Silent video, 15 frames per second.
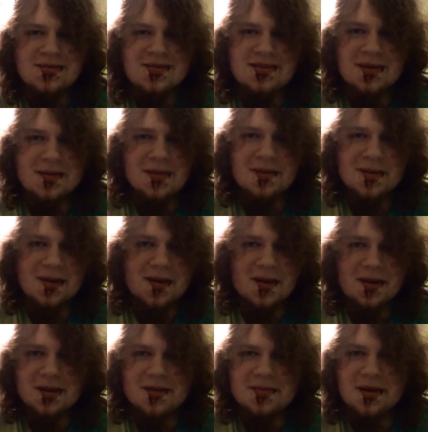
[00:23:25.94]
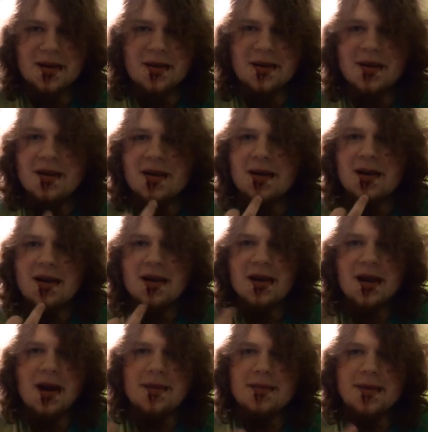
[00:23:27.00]
might be a little hard to explain.
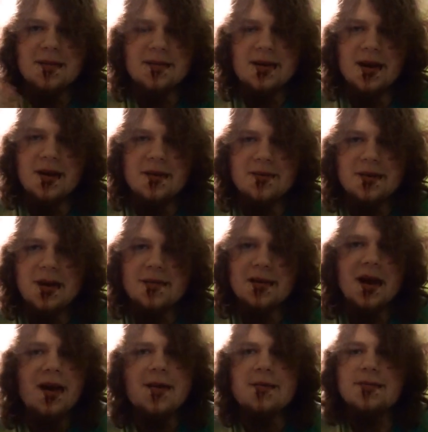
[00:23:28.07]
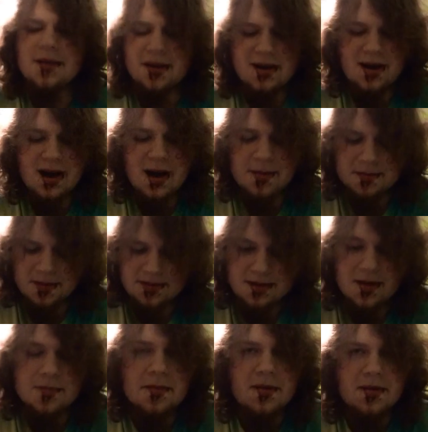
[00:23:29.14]
I'm not even caring to wipe it. I didn't even bring any napkins, and
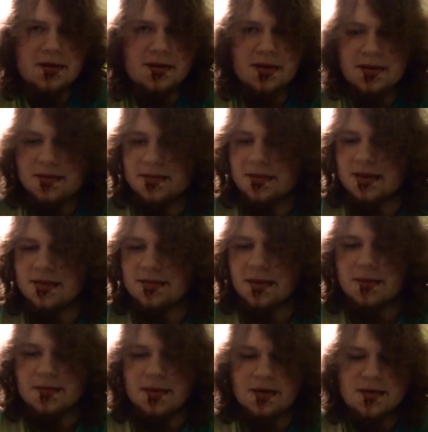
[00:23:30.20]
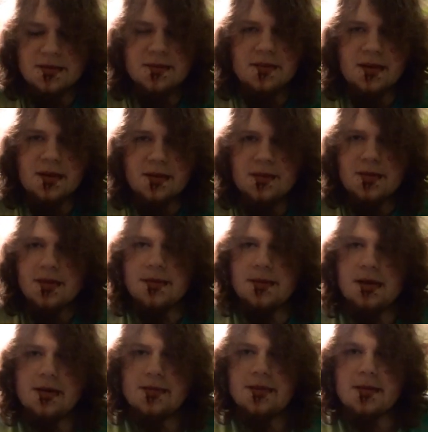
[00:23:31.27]
I really should have, because my fingers are fucking horrible.
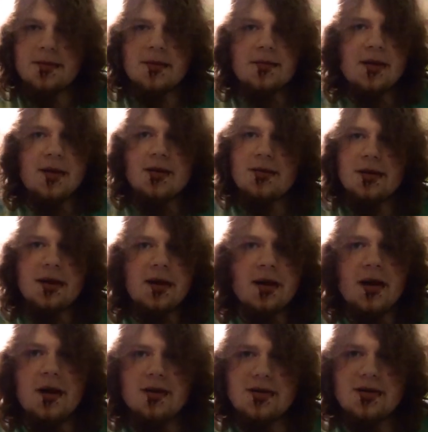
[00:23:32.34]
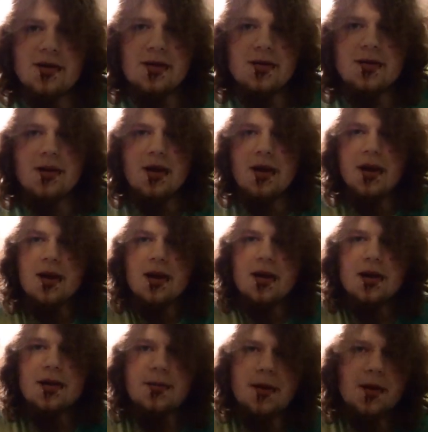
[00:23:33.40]
I just wipe it on my underwear like I always do.
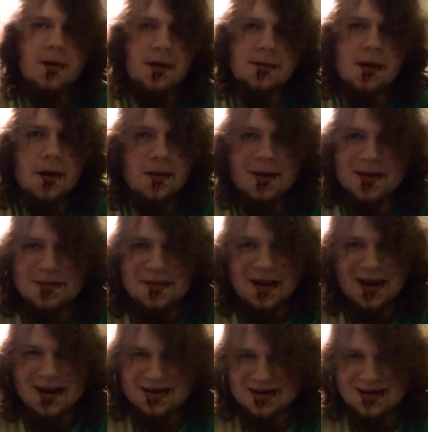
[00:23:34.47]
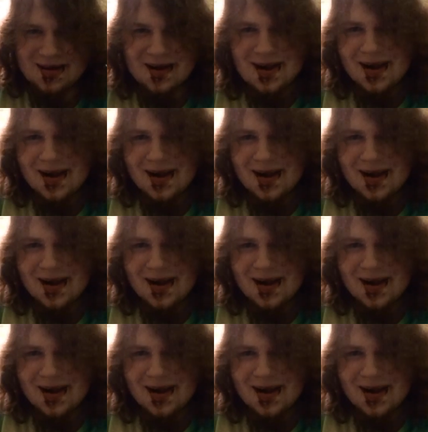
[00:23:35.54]
By the way, I'm not wearing pants.